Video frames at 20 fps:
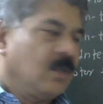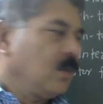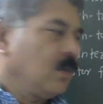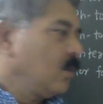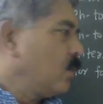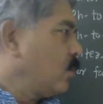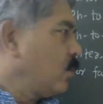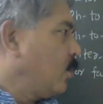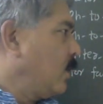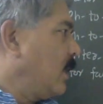
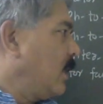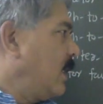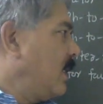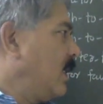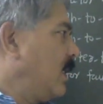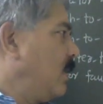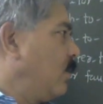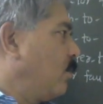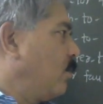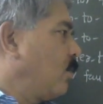So
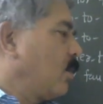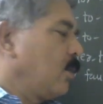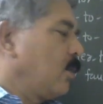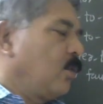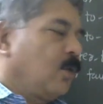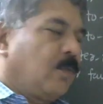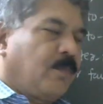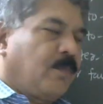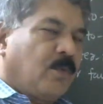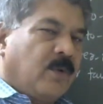any
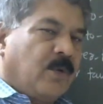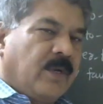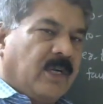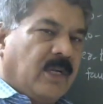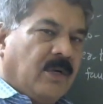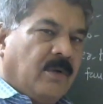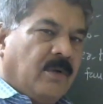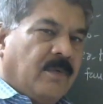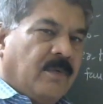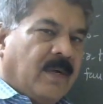overload
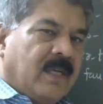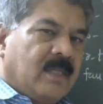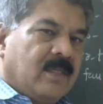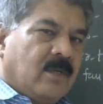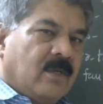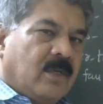protective device